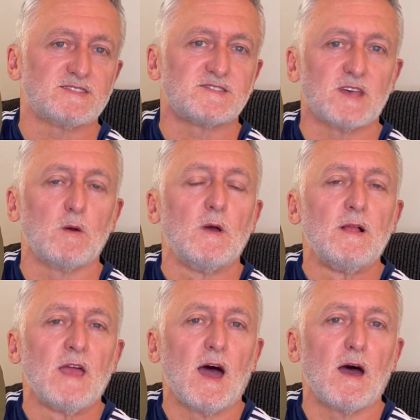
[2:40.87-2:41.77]
So
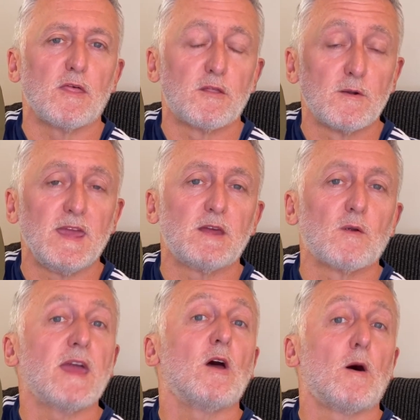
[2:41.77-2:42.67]
3
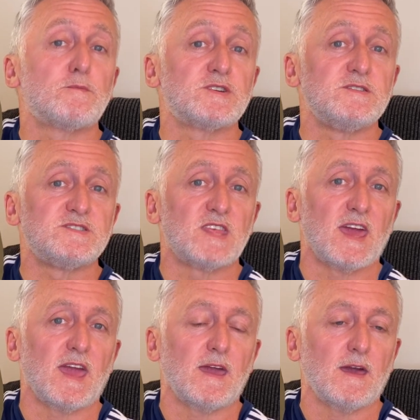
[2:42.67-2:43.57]
great options there.